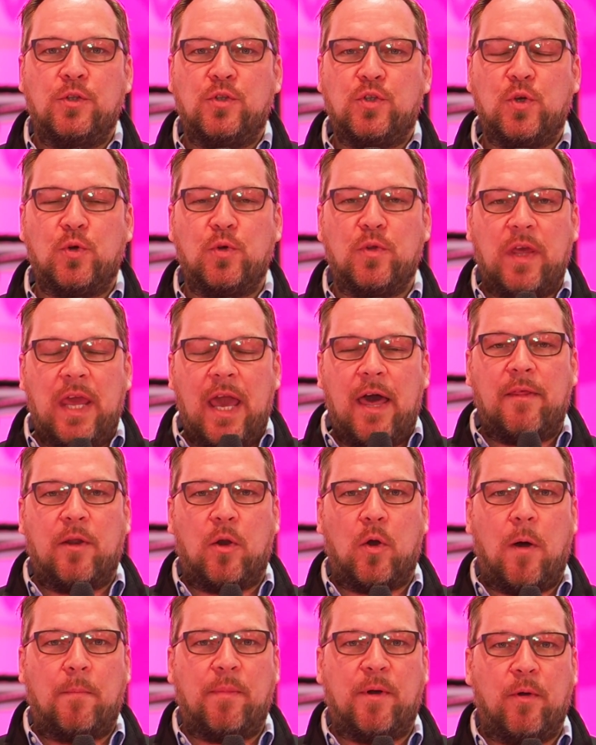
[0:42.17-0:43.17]
to the
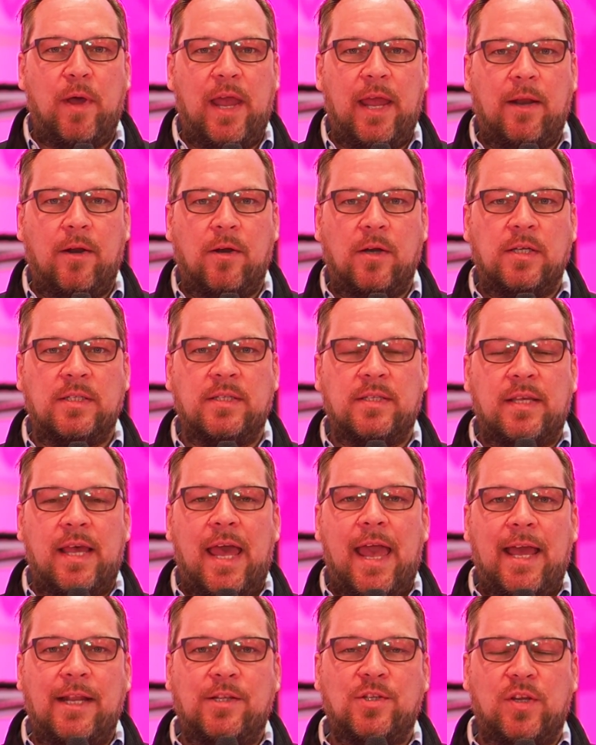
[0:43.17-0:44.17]
other operator's
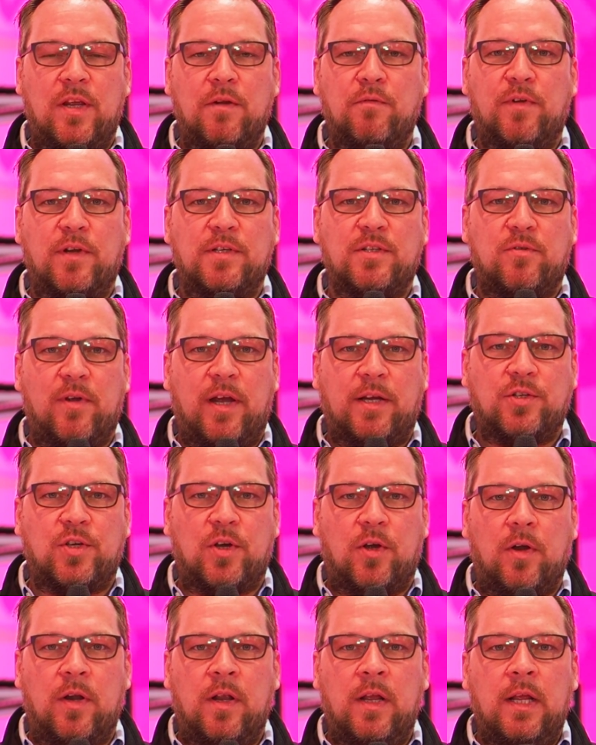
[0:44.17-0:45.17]
edge
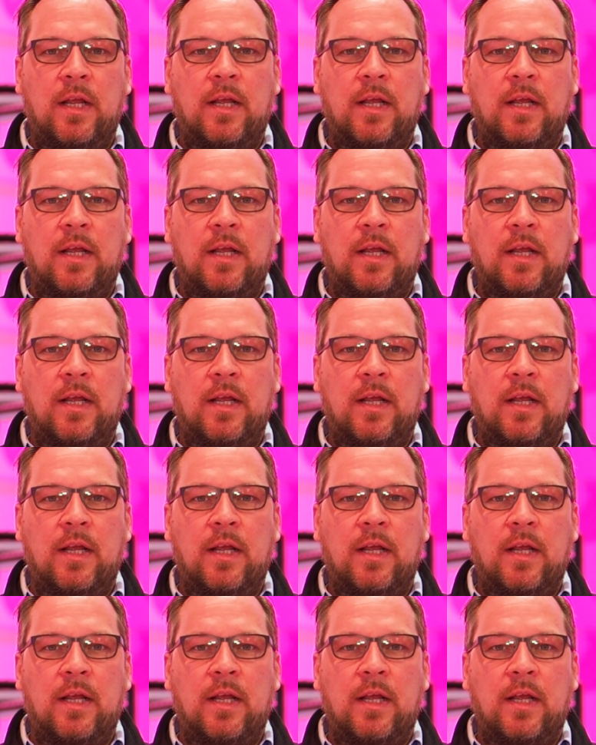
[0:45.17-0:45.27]
infrastructure.